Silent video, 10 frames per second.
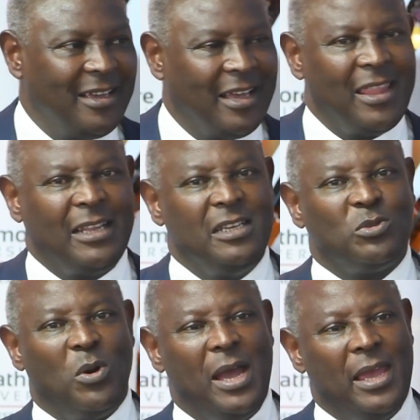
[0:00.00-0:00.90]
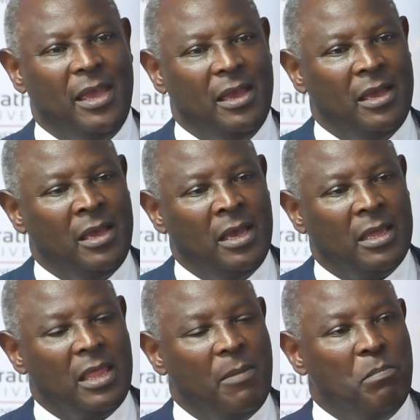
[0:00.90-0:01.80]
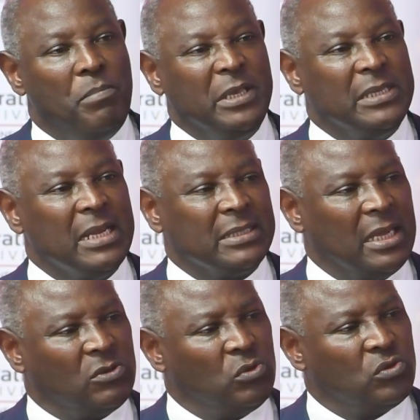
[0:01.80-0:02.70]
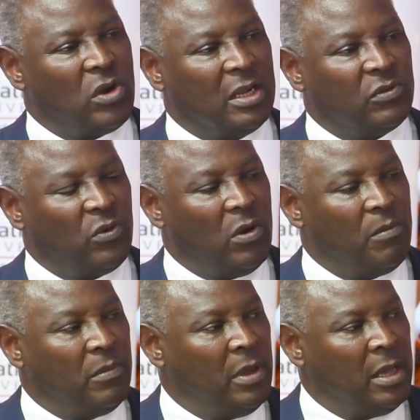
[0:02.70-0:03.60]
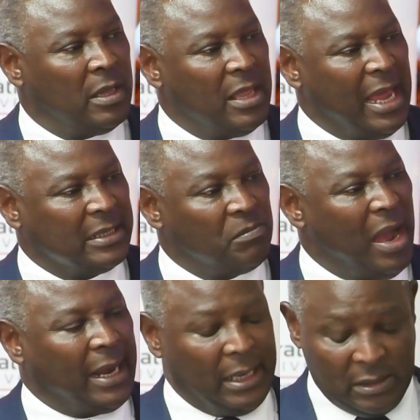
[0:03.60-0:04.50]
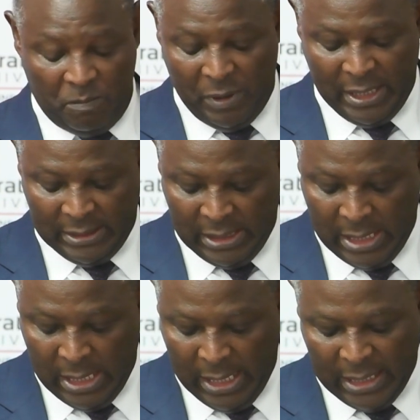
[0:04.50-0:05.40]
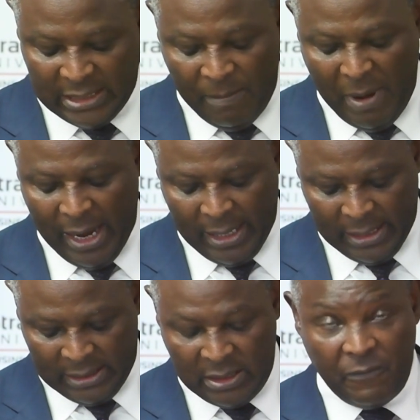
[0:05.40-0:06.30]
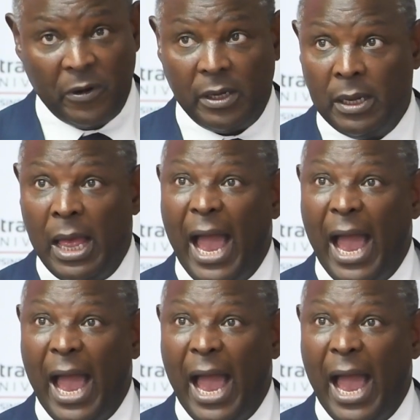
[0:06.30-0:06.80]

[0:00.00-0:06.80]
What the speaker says: And that is why the business that will transform that marketplace is a market different.